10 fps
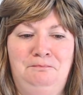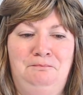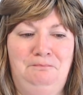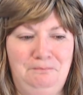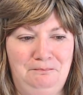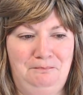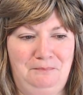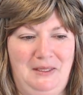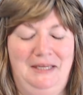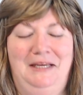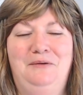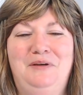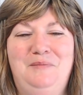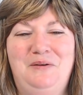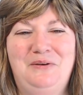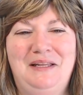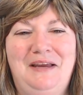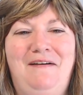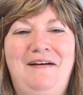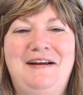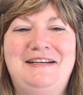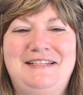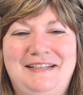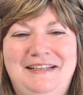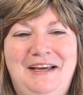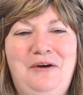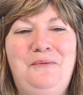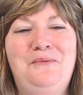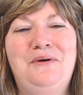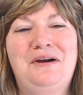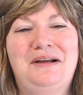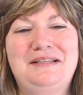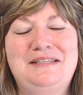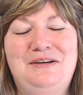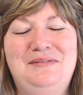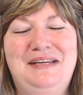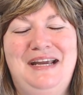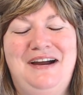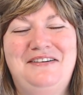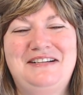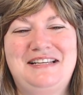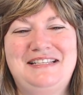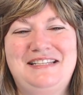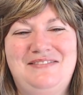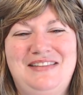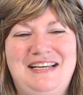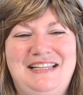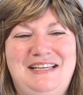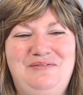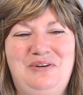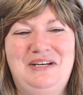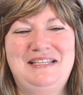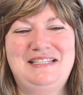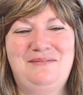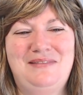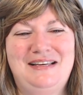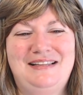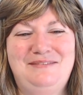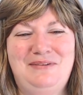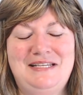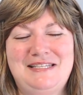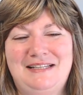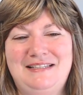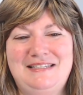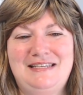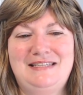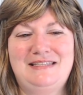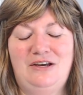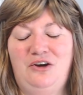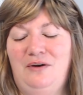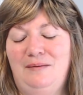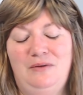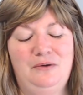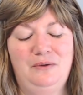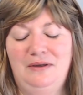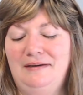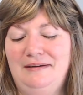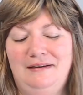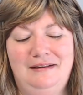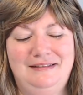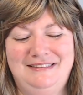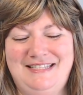It would be really hard to work so many hours on something and then put in something that basically says, oh, I'm no good at all.